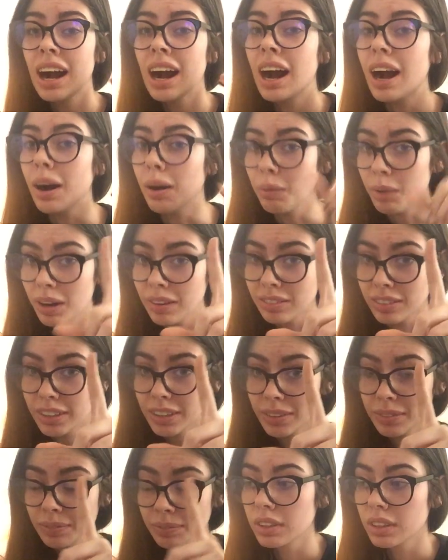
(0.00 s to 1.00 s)

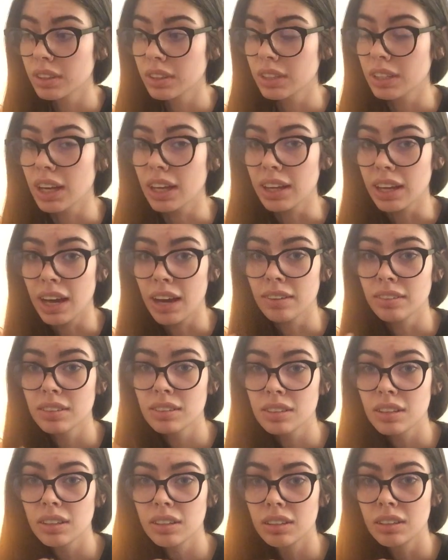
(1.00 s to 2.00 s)
However, yeah, they have this
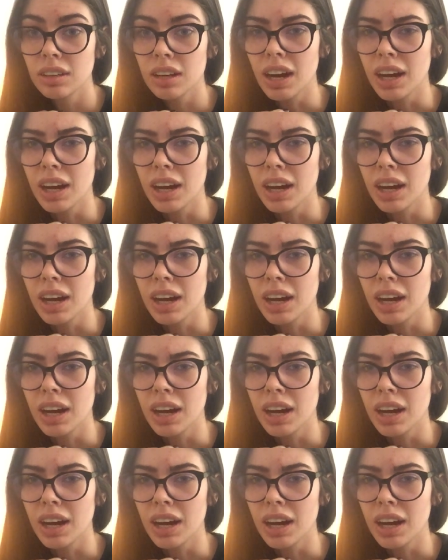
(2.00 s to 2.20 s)
thing in,